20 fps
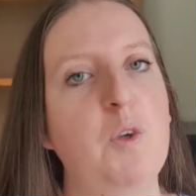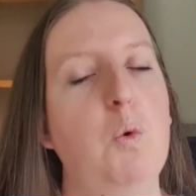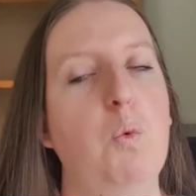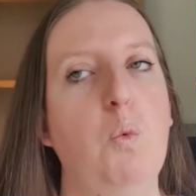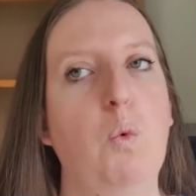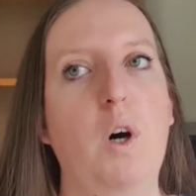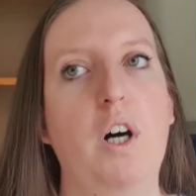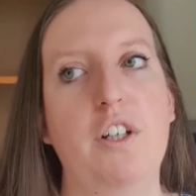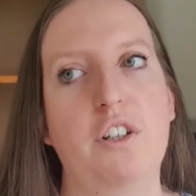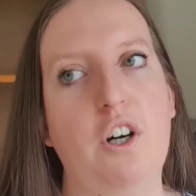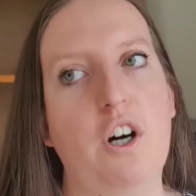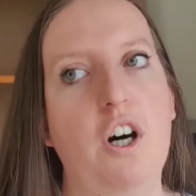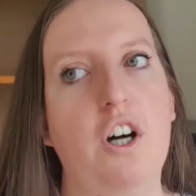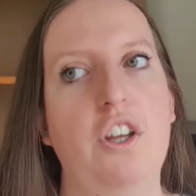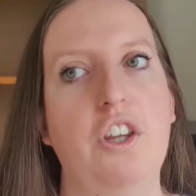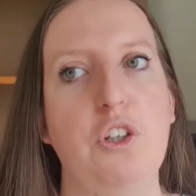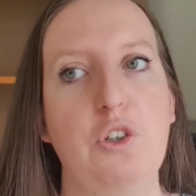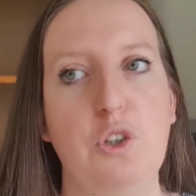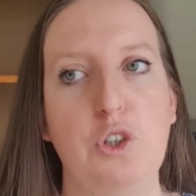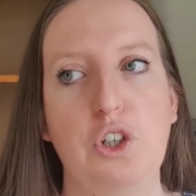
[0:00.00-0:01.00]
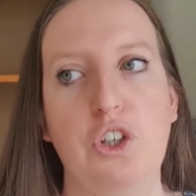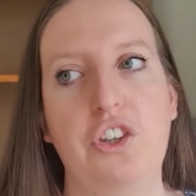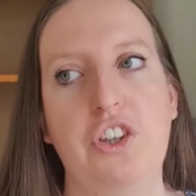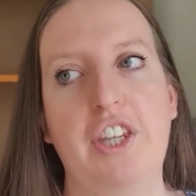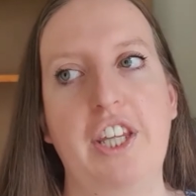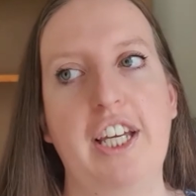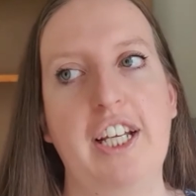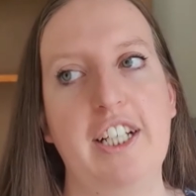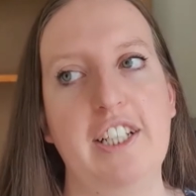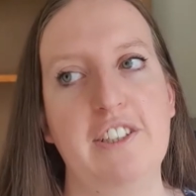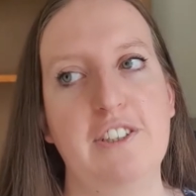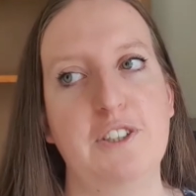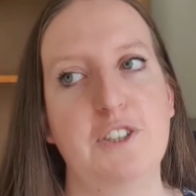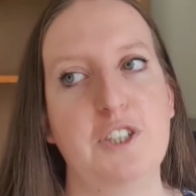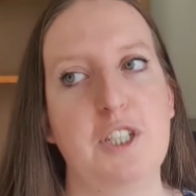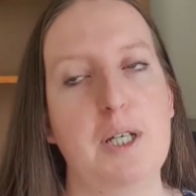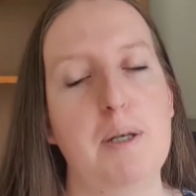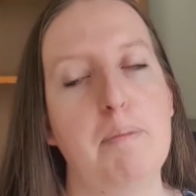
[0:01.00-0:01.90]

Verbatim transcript: What are the good things